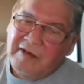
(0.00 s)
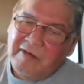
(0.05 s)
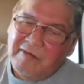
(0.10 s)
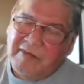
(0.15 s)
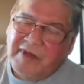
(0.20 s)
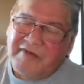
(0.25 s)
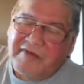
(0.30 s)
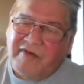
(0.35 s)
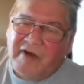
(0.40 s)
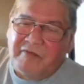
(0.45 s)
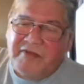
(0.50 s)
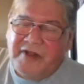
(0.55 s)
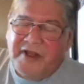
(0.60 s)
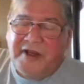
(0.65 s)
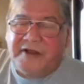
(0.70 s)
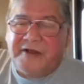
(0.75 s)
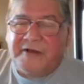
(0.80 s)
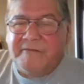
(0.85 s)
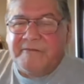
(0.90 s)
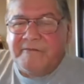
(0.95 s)
But from
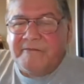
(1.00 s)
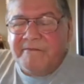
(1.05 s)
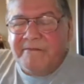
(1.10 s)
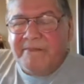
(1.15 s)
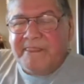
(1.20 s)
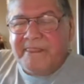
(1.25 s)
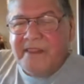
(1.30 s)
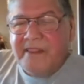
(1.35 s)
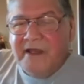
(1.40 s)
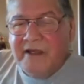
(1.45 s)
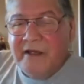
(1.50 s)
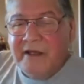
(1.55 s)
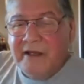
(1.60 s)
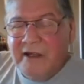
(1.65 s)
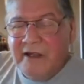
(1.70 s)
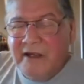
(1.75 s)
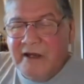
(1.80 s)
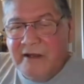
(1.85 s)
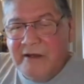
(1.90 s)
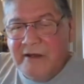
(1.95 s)
there, our,
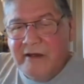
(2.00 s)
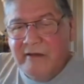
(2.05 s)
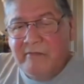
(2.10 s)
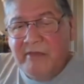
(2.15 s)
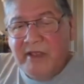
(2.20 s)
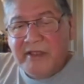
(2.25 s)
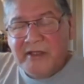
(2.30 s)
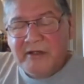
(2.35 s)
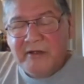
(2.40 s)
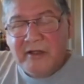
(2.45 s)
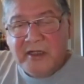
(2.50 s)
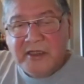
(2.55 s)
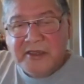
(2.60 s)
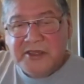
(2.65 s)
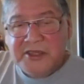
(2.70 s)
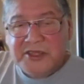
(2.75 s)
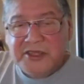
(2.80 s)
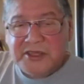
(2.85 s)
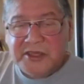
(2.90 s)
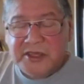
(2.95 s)
our
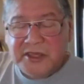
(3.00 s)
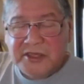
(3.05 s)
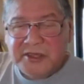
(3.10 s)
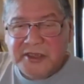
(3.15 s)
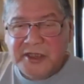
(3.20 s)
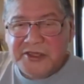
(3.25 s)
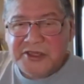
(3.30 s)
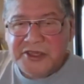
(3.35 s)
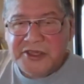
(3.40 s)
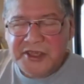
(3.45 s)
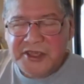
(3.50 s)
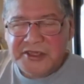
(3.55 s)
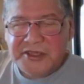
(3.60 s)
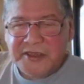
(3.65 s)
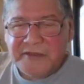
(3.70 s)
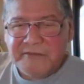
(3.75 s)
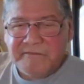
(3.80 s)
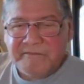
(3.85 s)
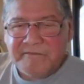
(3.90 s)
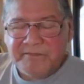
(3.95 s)
methodologies start
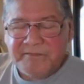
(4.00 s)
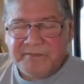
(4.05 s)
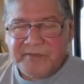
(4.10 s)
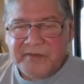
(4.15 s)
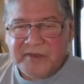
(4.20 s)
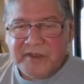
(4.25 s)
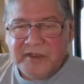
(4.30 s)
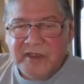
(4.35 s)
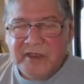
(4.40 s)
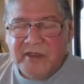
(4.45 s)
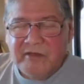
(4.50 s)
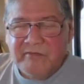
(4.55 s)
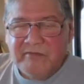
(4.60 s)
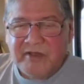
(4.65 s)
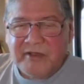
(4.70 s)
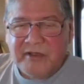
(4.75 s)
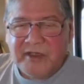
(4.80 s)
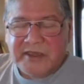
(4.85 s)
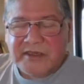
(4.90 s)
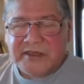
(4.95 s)
changing
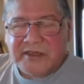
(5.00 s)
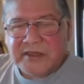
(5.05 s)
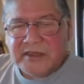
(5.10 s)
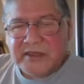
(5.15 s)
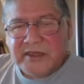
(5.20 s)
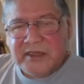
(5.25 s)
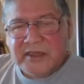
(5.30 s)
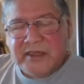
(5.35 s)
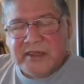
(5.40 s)
because